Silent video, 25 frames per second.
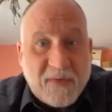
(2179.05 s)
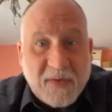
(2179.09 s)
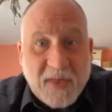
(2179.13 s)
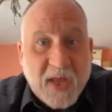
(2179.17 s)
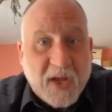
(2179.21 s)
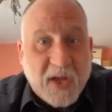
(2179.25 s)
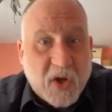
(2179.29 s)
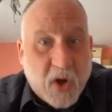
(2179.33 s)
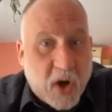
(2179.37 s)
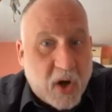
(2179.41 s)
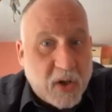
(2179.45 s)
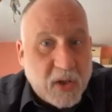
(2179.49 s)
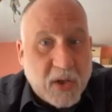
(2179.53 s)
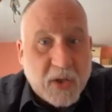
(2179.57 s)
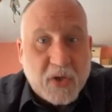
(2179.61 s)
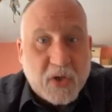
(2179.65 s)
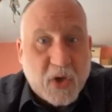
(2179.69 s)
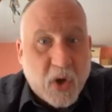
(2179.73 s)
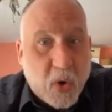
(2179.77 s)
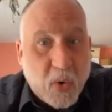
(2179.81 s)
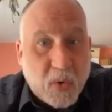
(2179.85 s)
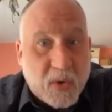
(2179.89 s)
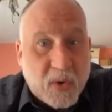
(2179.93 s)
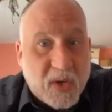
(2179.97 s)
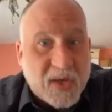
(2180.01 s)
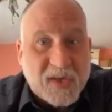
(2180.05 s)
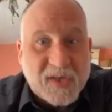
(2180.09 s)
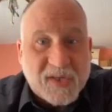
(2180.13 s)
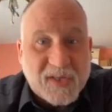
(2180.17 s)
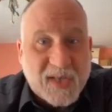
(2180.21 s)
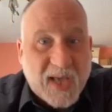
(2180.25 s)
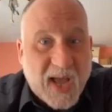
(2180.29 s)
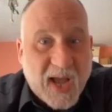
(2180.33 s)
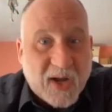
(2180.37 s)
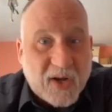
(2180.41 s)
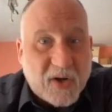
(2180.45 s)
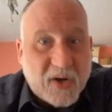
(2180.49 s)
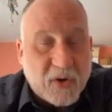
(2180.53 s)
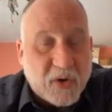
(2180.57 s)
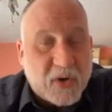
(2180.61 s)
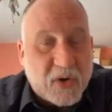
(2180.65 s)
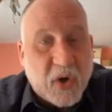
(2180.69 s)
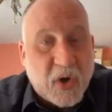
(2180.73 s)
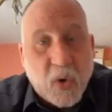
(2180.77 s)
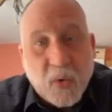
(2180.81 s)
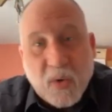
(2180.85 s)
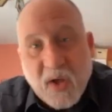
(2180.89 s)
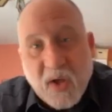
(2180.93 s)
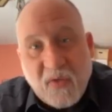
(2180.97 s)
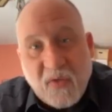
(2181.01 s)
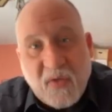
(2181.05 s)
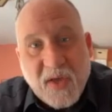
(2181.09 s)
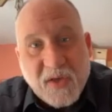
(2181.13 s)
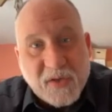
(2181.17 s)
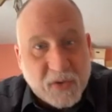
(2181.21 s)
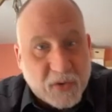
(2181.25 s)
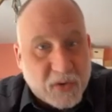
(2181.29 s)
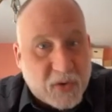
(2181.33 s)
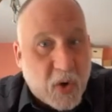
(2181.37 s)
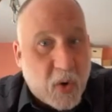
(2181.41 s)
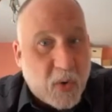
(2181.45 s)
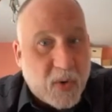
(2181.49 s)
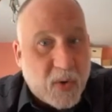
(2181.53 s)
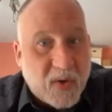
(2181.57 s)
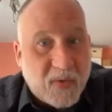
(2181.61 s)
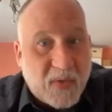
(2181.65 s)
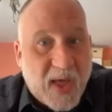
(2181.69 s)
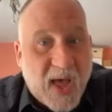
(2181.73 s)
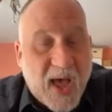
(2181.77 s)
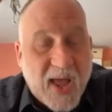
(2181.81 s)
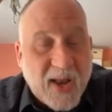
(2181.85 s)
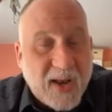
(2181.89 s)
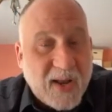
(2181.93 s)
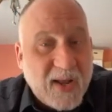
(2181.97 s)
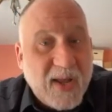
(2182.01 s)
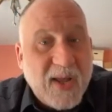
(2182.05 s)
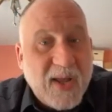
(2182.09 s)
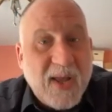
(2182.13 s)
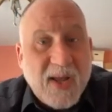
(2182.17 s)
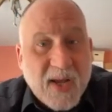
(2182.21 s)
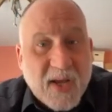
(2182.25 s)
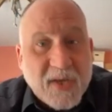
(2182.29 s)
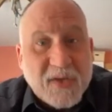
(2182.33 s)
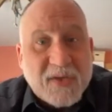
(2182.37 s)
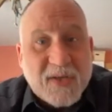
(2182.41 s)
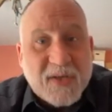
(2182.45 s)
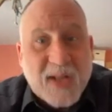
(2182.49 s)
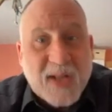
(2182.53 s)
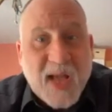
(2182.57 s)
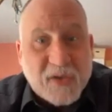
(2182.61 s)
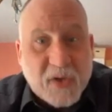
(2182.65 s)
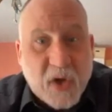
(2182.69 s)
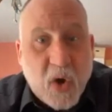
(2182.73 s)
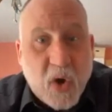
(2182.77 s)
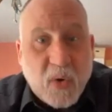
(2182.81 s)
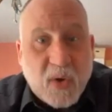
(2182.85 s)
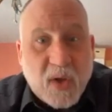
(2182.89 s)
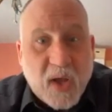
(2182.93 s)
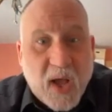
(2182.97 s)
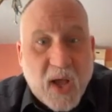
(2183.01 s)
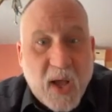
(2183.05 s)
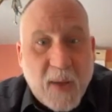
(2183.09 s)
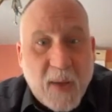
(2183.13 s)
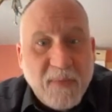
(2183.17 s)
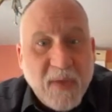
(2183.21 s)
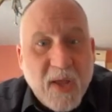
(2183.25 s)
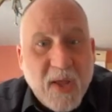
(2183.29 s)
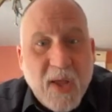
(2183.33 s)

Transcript: and they call it coca sec or coca this or coca that because it has coca,